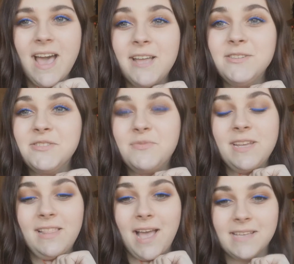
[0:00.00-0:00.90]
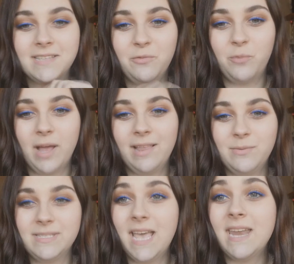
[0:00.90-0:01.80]
I just realized that while I
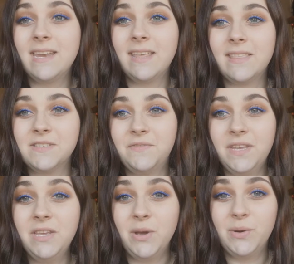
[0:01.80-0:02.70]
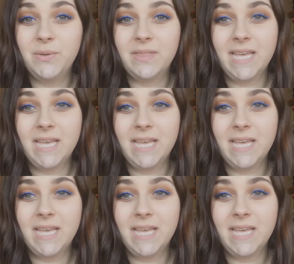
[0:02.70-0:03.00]
was editing this video